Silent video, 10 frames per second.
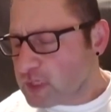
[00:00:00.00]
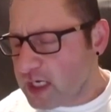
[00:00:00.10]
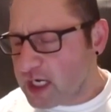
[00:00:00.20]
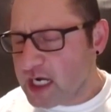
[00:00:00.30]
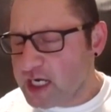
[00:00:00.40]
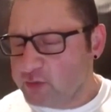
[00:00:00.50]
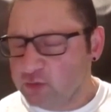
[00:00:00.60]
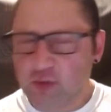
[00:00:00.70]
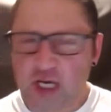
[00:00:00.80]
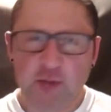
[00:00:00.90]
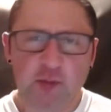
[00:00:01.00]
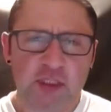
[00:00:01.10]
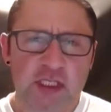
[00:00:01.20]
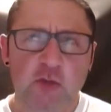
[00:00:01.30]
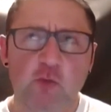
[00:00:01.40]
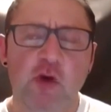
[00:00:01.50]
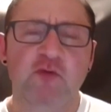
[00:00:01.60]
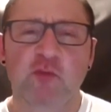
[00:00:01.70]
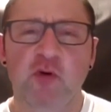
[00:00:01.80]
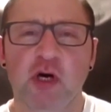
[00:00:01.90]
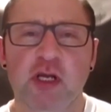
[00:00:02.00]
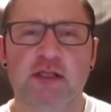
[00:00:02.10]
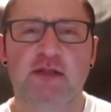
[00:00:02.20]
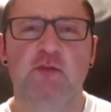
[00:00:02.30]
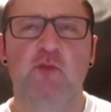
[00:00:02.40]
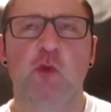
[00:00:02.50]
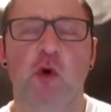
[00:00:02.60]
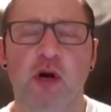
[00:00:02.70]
I probably would have put more